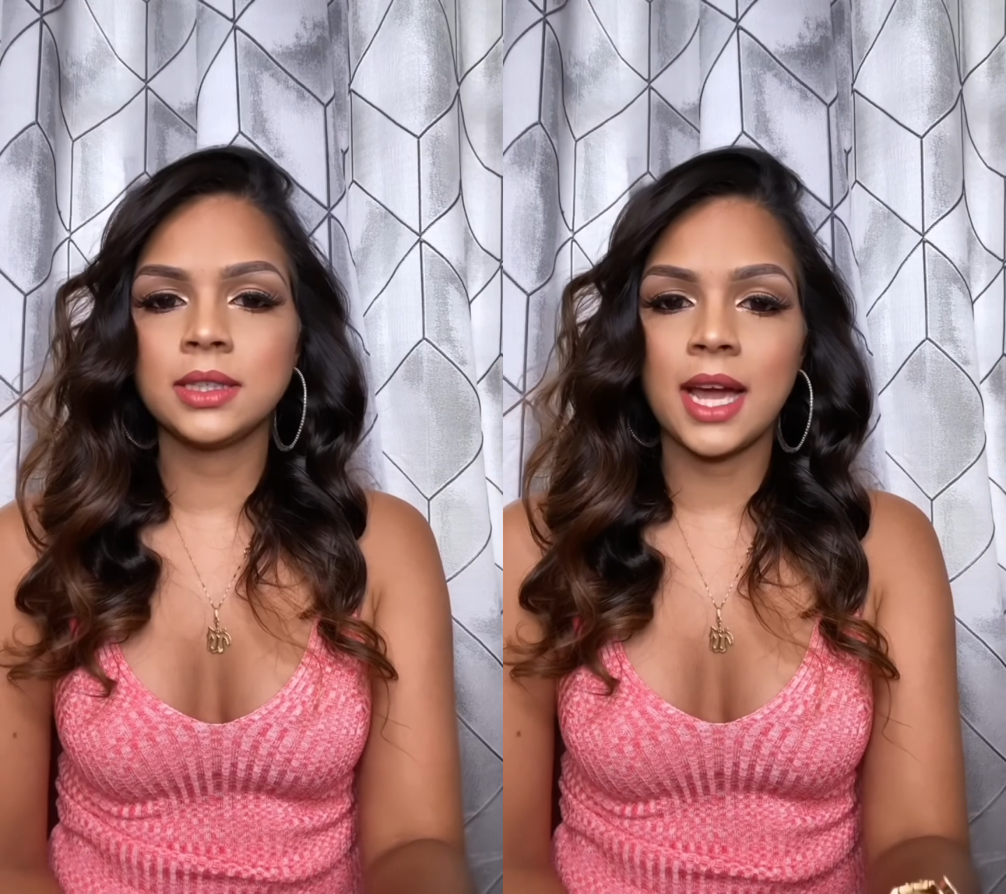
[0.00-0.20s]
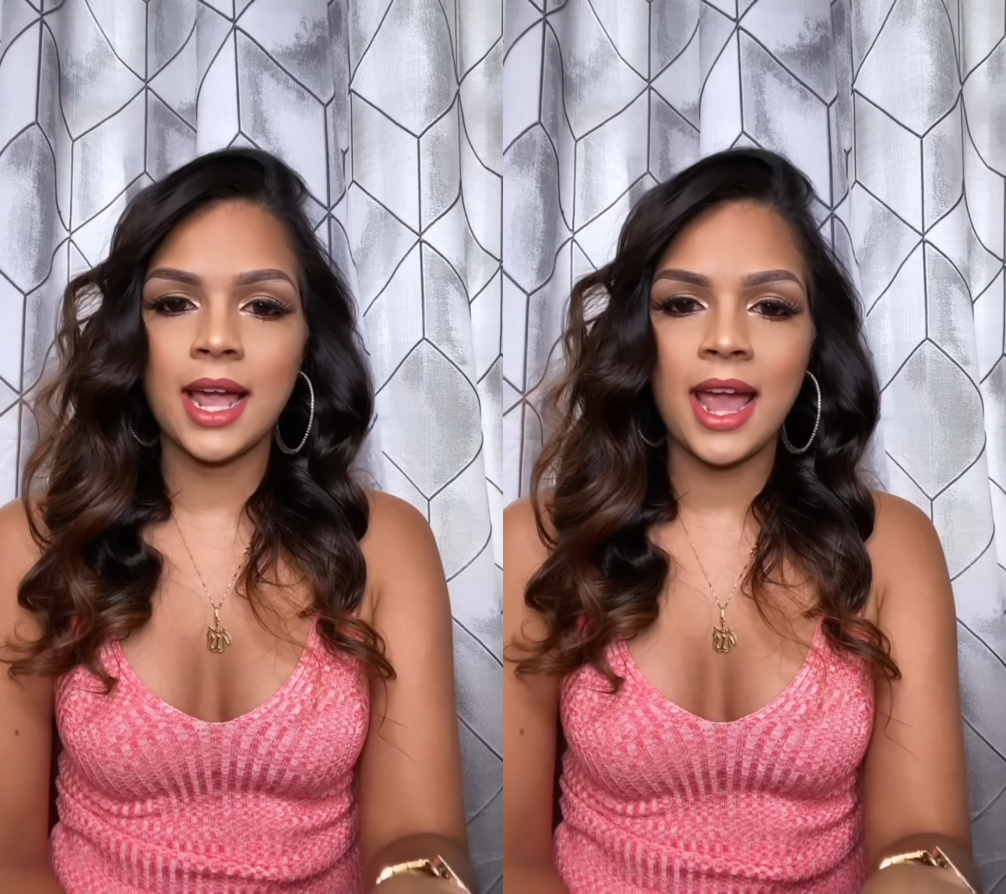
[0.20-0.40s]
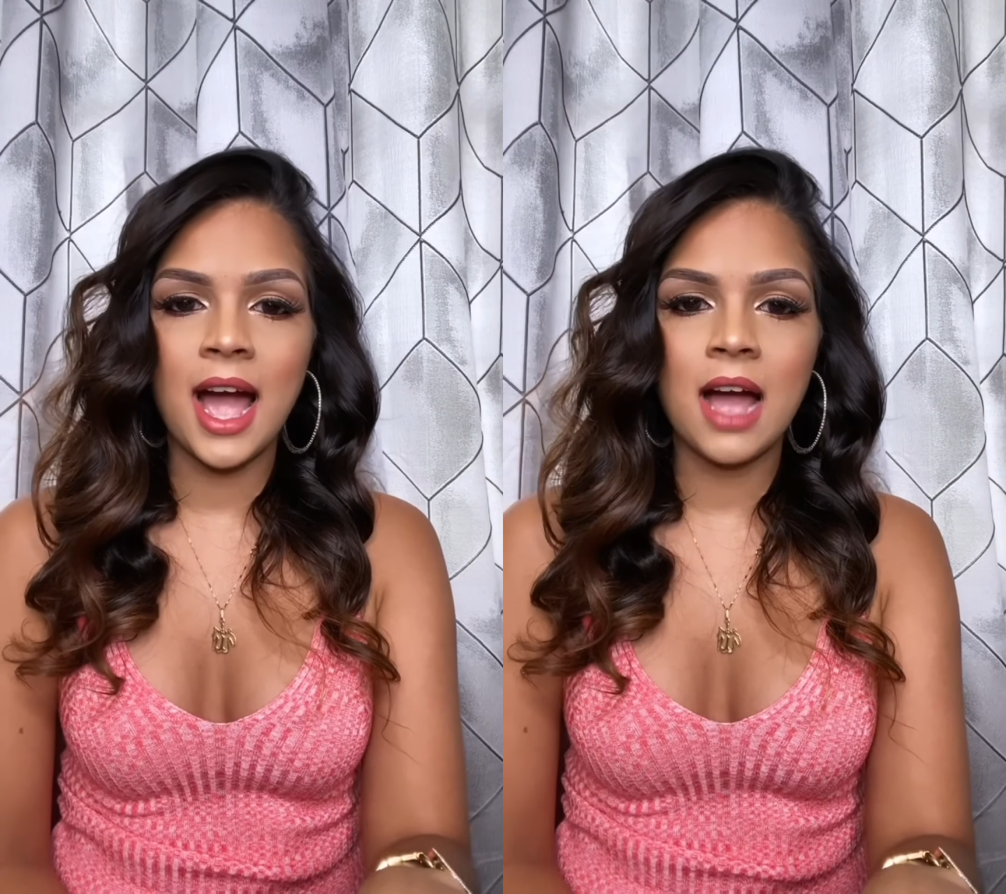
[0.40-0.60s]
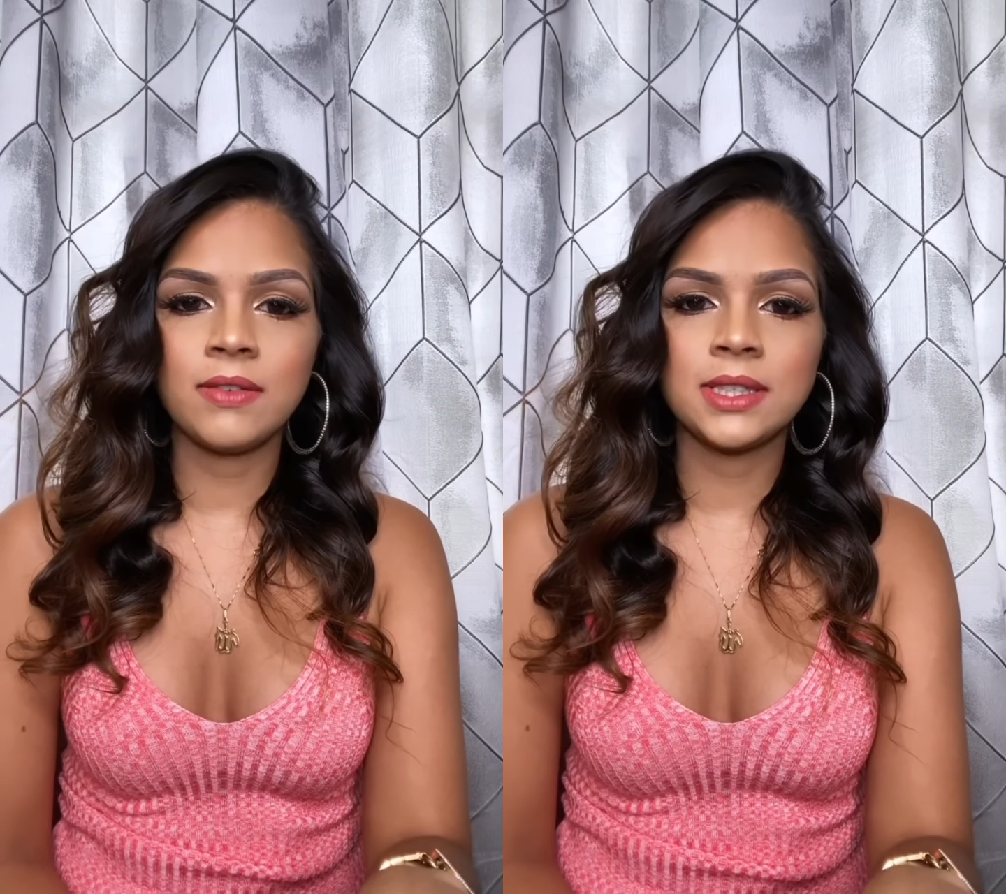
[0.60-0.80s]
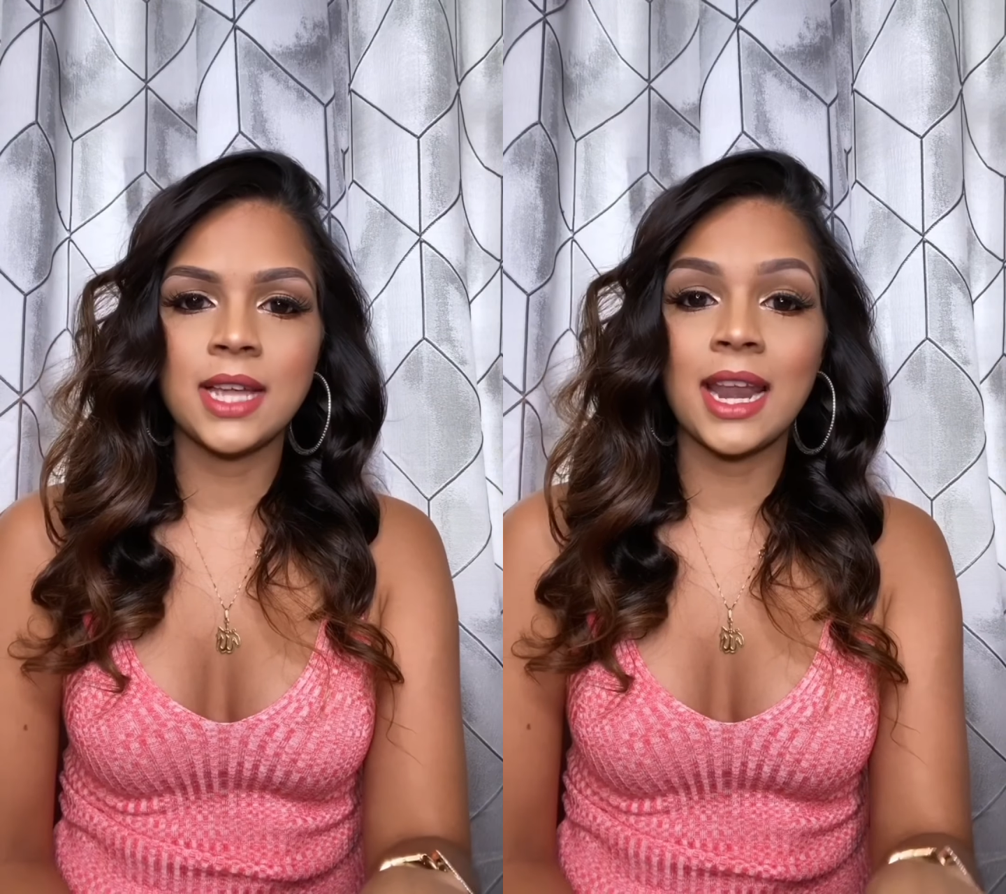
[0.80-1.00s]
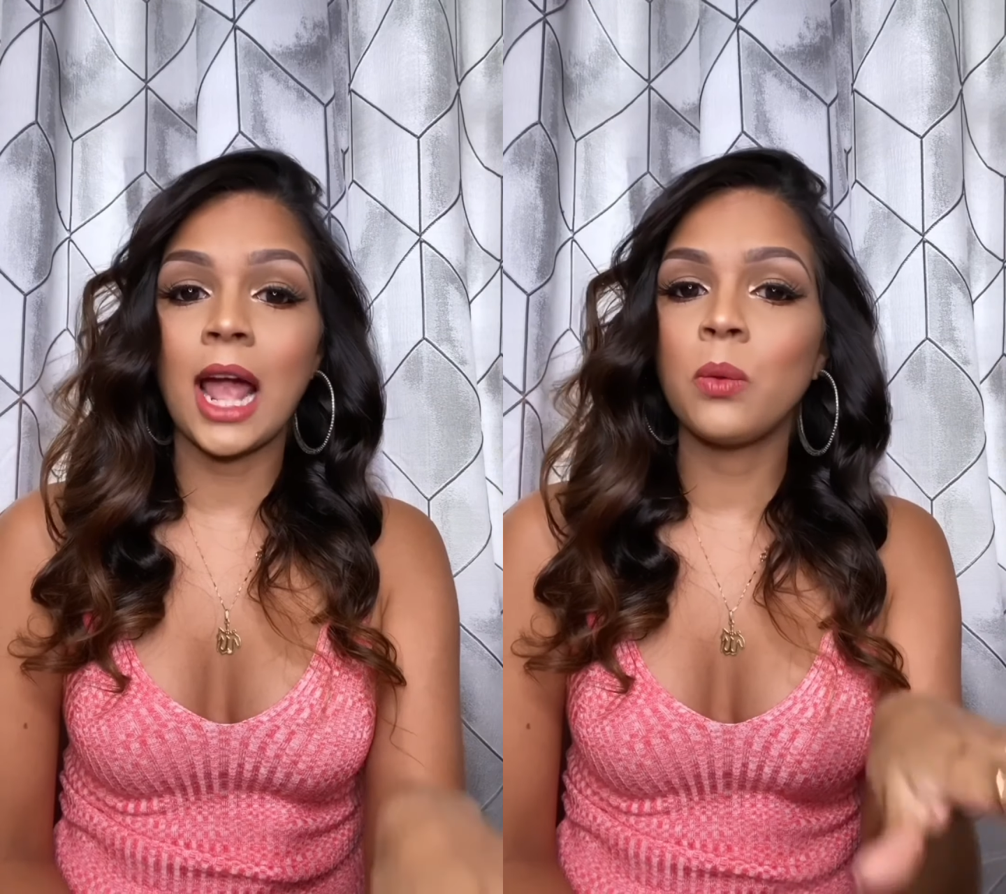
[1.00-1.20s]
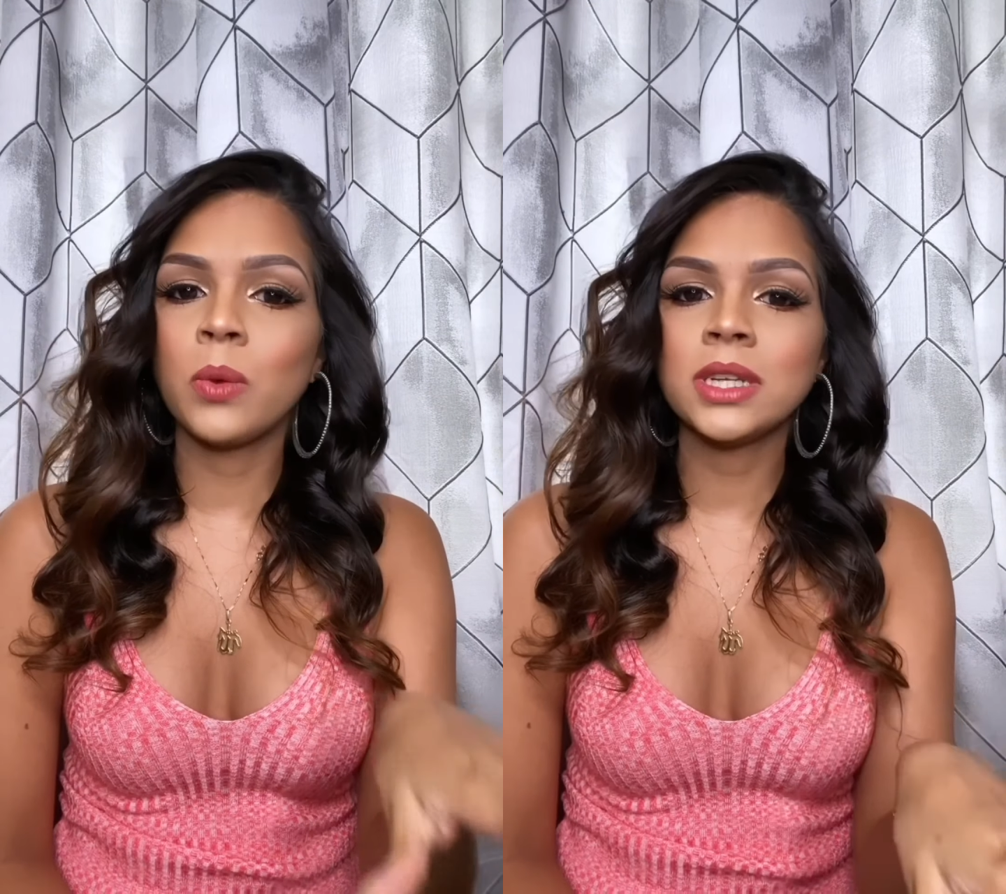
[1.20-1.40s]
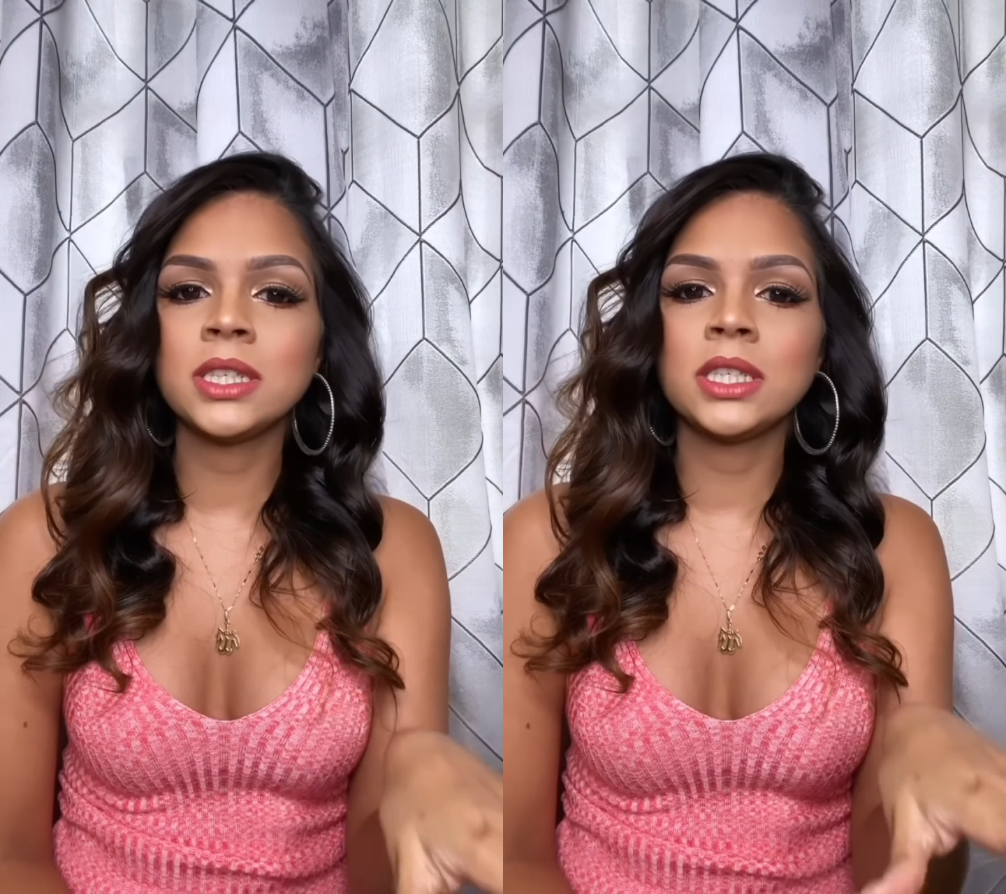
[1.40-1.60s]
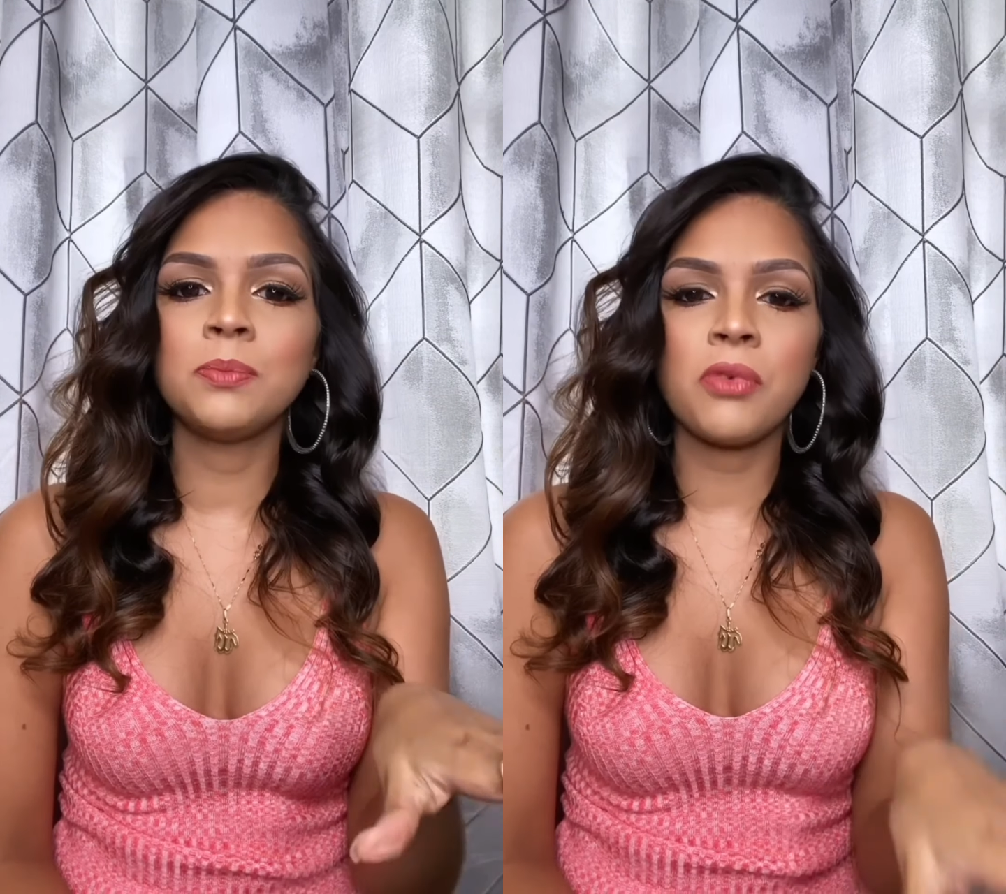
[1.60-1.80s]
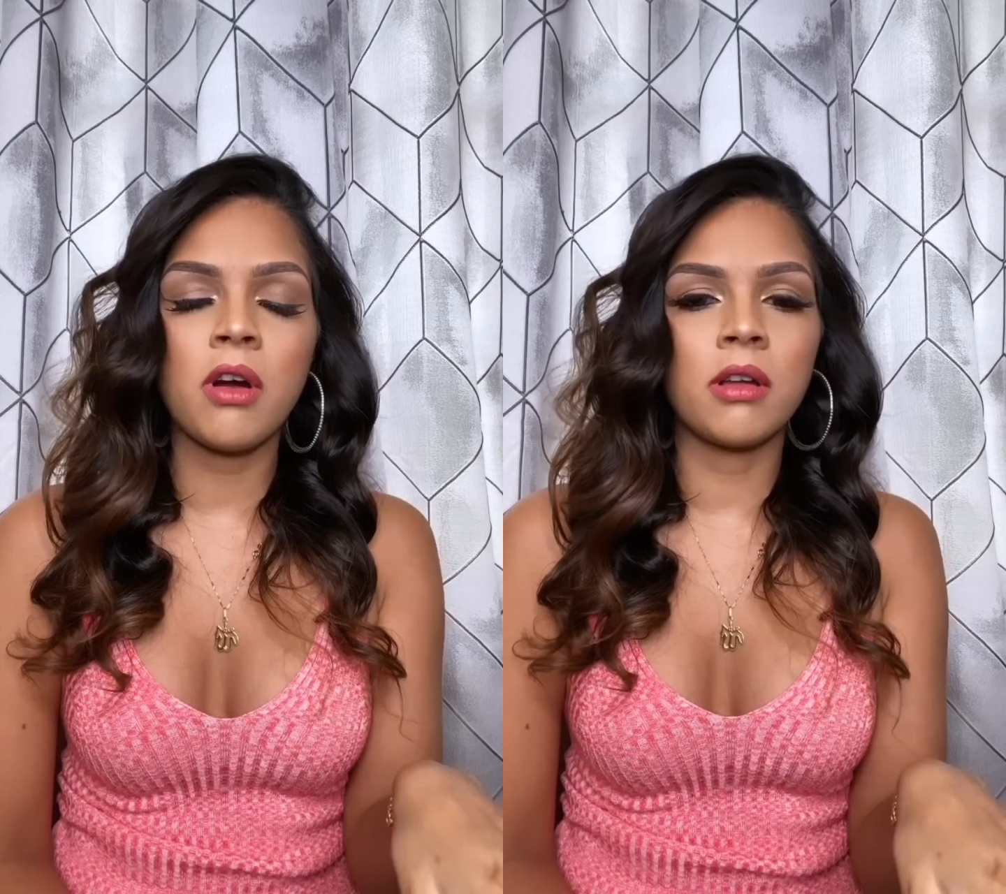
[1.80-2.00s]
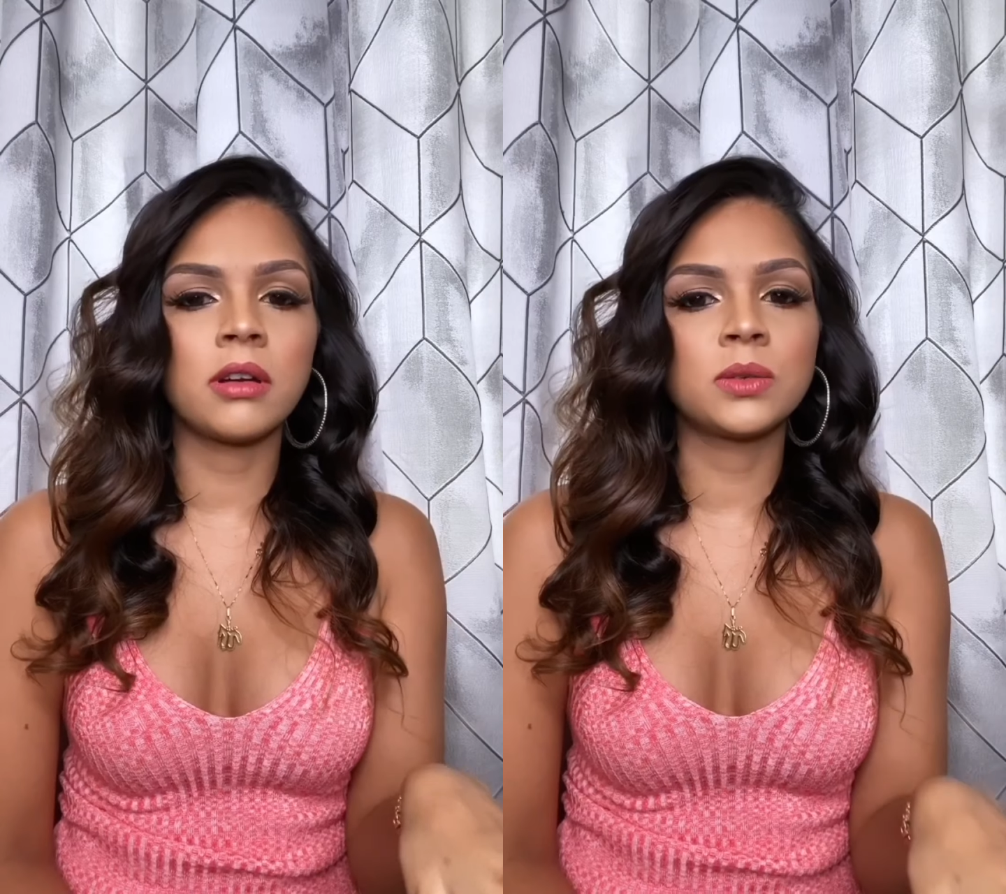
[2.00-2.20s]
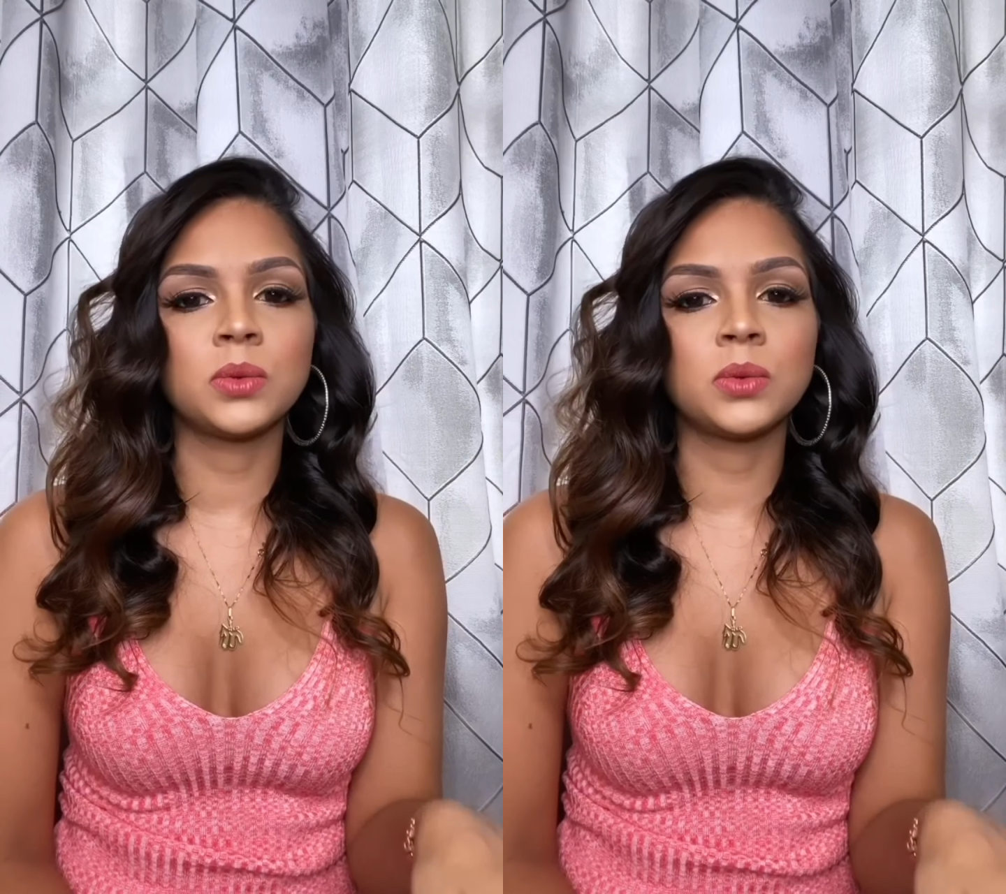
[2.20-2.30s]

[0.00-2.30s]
that I have is that I wish the product